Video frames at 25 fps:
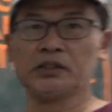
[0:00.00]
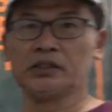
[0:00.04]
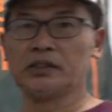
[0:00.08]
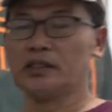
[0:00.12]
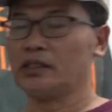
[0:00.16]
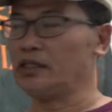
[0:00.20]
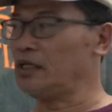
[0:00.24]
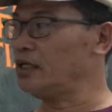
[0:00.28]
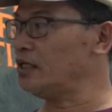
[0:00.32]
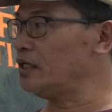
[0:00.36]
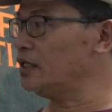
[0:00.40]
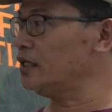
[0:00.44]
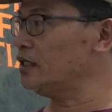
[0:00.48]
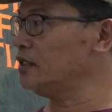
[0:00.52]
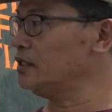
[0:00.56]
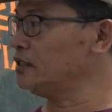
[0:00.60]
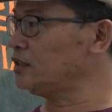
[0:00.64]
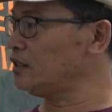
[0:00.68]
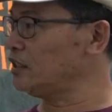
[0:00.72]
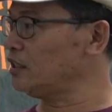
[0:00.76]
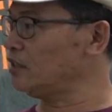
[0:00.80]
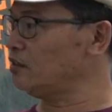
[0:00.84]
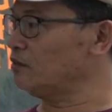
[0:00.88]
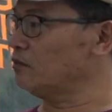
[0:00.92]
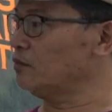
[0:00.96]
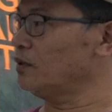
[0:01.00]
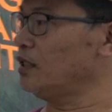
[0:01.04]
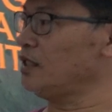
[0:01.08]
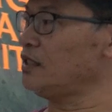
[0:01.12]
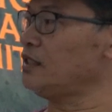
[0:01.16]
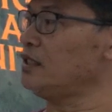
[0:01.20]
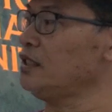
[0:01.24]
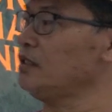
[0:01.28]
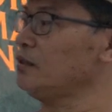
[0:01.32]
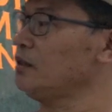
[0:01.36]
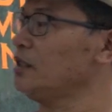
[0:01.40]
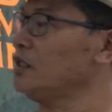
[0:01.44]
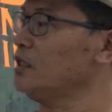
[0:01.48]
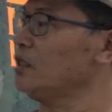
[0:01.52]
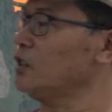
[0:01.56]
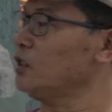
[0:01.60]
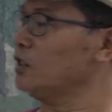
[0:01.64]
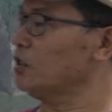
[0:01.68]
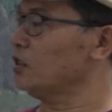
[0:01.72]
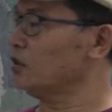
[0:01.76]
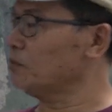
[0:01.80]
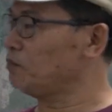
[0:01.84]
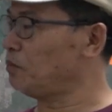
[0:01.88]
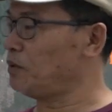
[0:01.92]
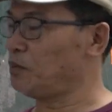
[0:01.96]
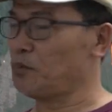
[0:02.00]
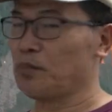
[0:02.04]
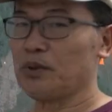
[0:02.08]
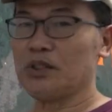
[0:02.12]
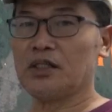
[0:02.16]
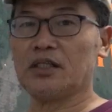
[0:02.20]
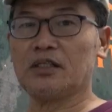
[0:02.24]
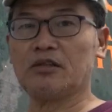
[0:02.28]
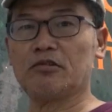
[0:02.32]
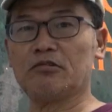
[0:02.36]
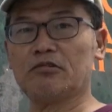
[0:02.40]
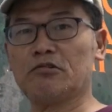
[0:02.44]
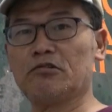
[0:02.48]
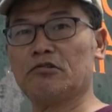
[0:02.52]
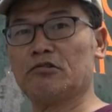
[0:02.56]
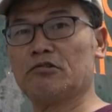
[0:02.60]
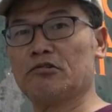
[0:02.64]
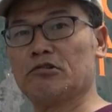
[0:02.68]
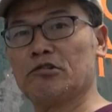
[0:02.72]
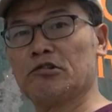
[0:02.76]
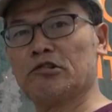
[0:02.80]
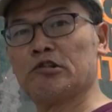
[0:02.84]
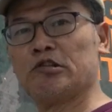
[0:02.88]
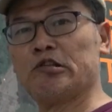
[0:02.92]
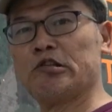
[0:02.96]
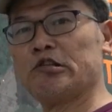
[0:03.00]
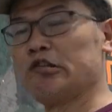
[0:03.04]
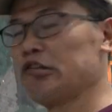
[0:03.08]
Instead of letting people to